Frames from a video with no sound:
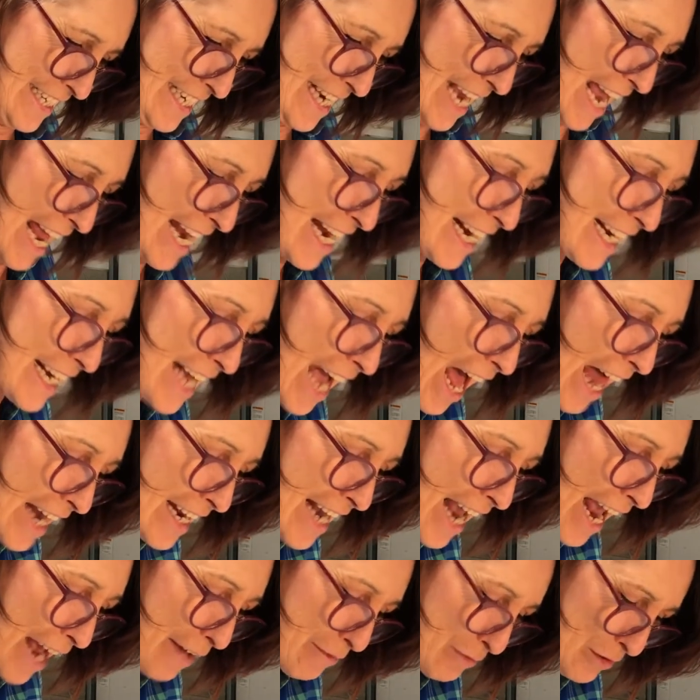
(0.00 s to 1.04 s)
I gotta
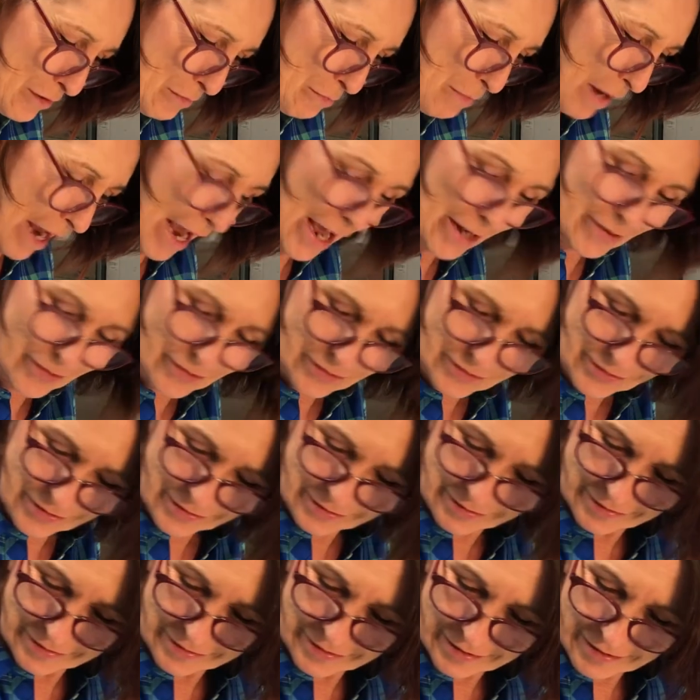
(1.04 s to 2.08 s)
have spatters.
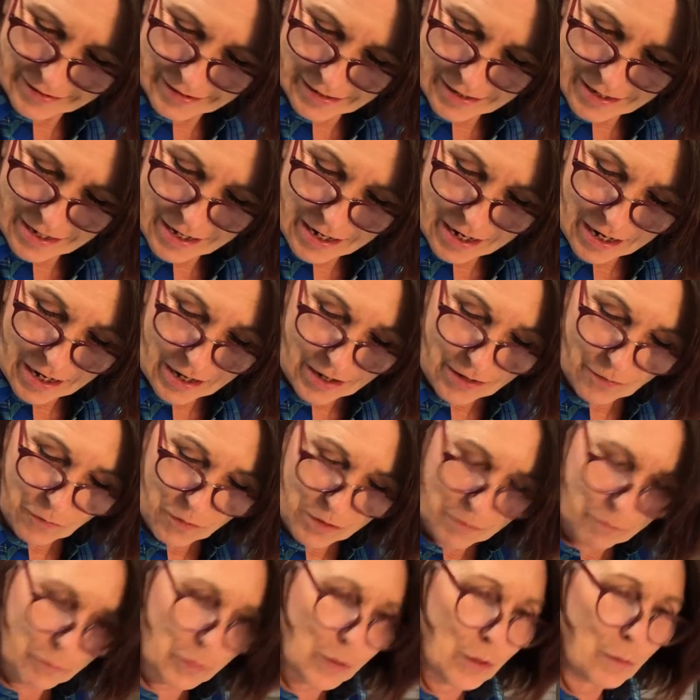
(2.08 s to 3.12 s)
I
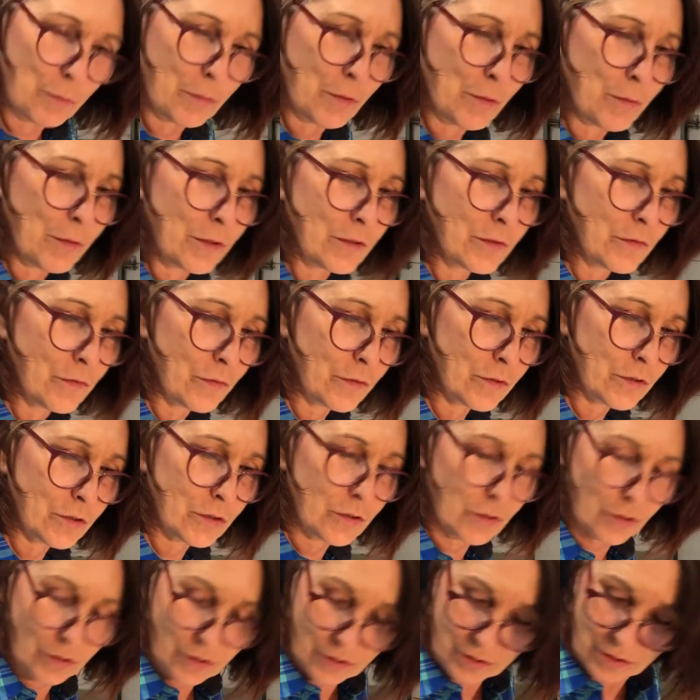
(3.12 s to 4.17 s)
want purple ones for
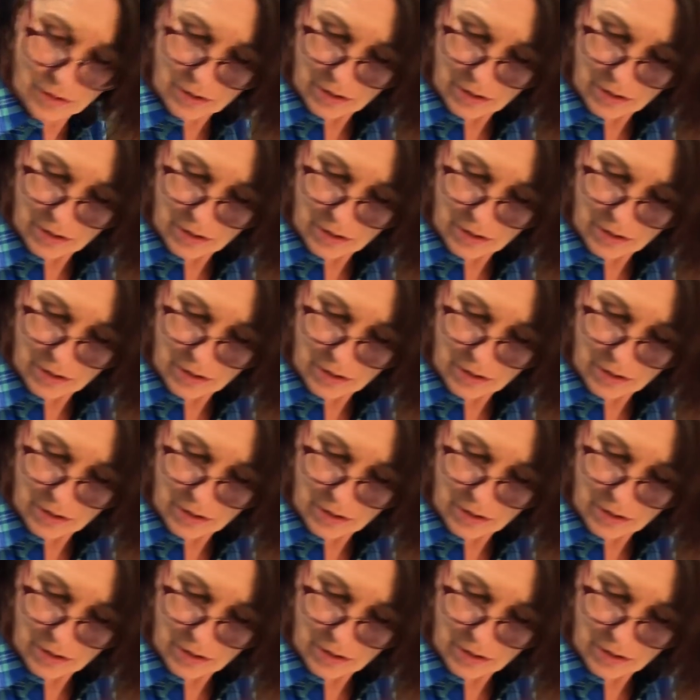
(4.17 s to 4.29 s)
sure.